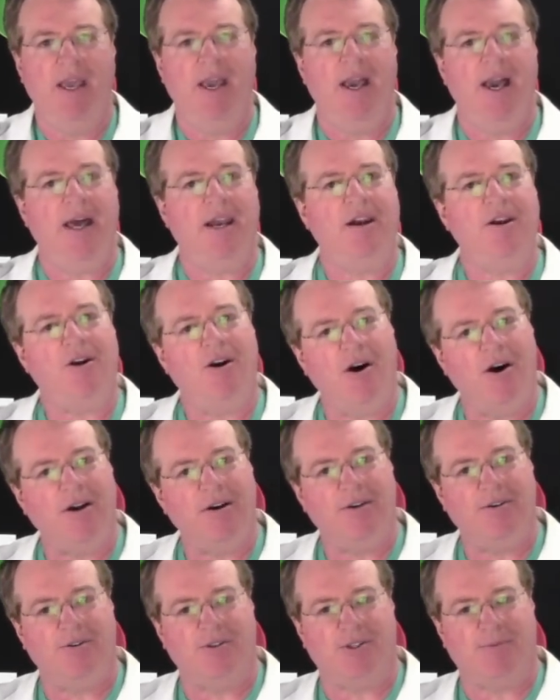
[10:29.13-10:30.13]
and an
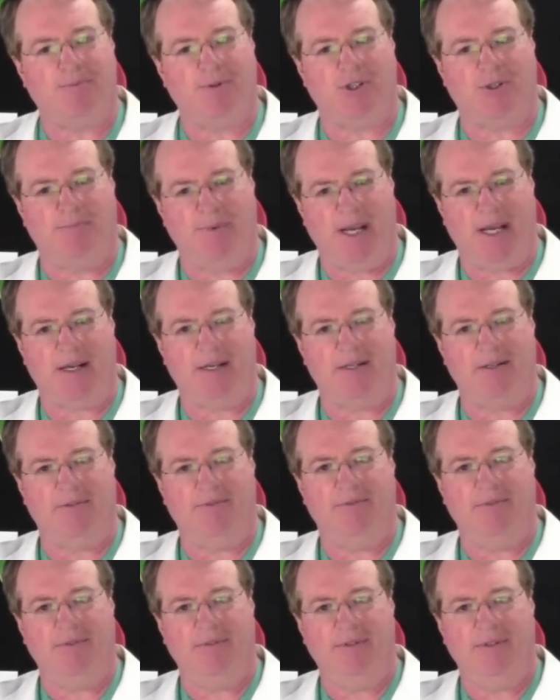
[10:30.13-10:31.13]
auditor's
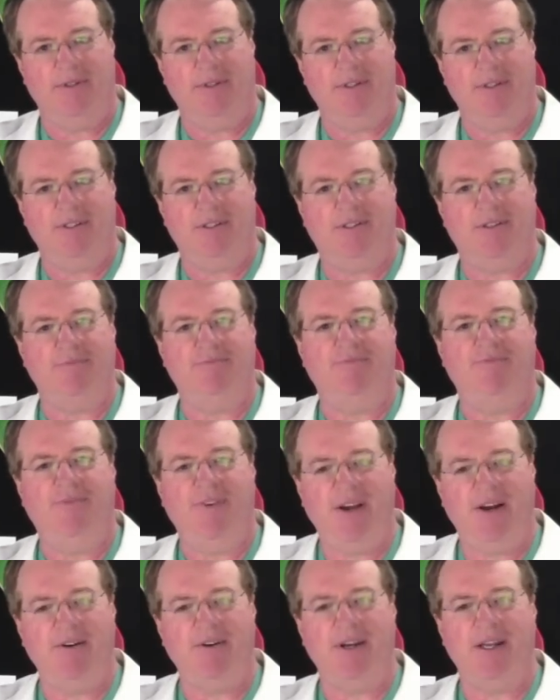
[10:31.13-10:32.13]
perspective. It's a
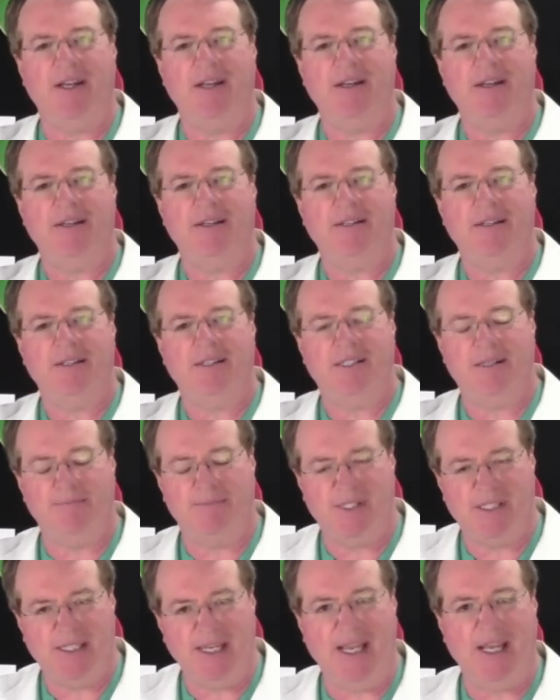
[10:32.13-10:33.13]
very
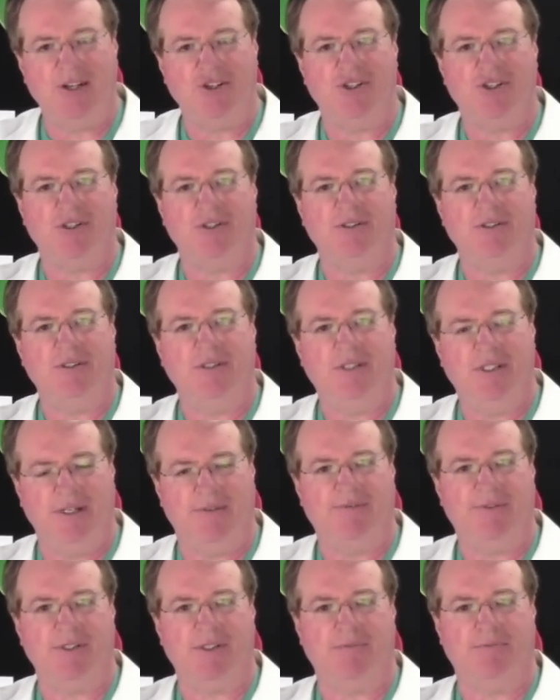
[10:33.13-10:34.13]
substantial
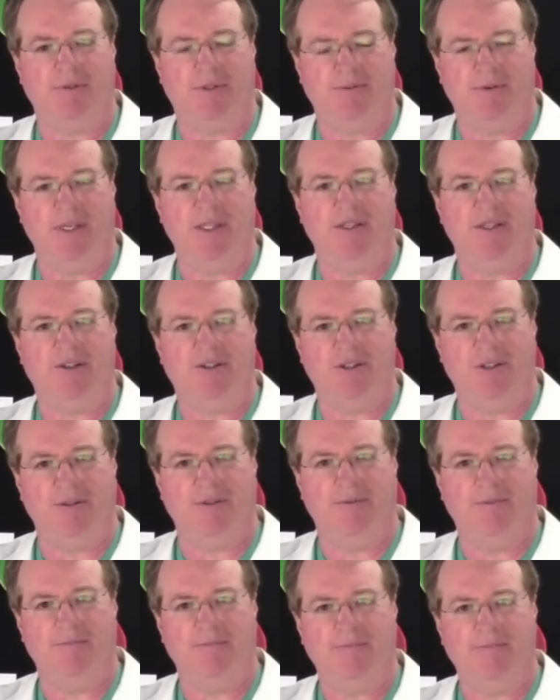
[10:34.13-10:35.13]
difference between the
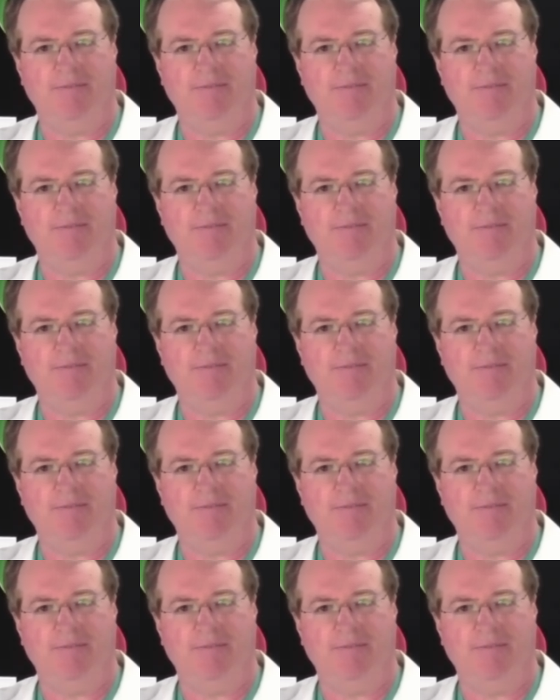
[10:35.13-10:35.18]
two.